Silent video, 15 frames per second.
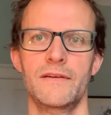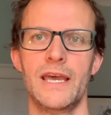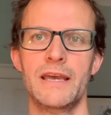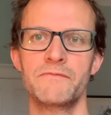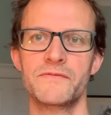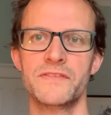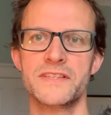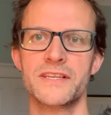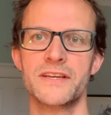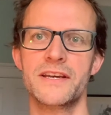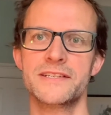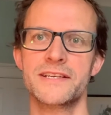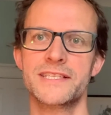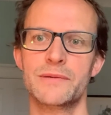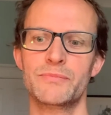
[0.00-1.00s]

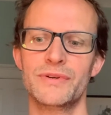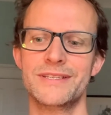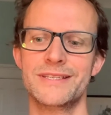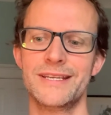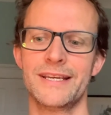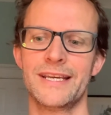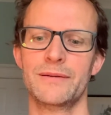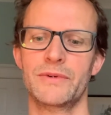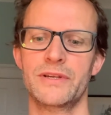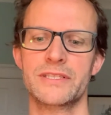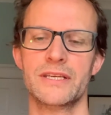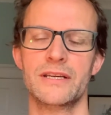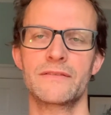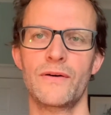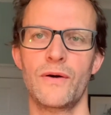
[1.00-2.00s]
emphasizes the
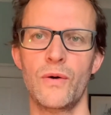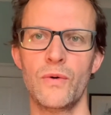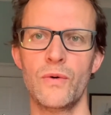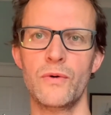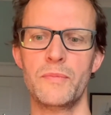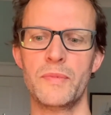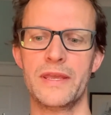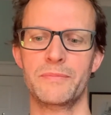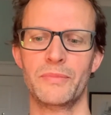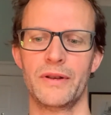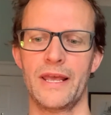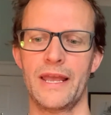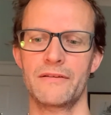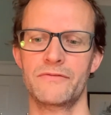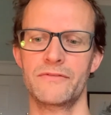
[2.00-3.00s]
predicament of all people
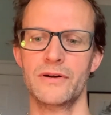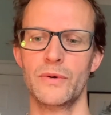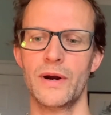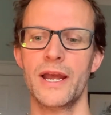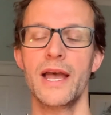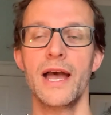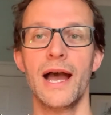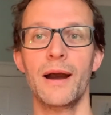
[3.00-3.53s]
everywhere